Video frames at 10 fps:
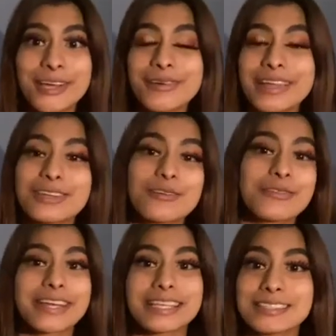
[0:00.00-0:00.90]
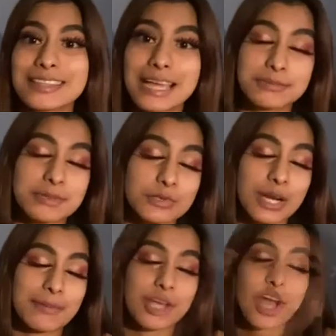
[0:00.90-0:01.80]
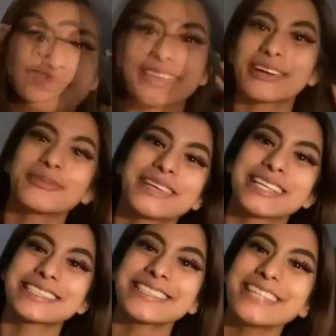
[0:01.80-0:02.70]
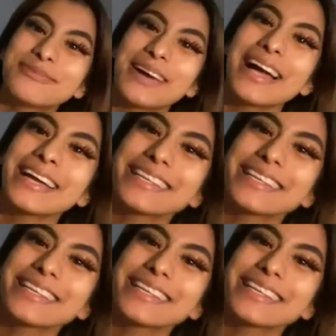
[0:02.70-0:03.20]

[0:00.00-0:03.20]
And don't forget to like, subscribe, and comment. If you guys enjoyed, bye.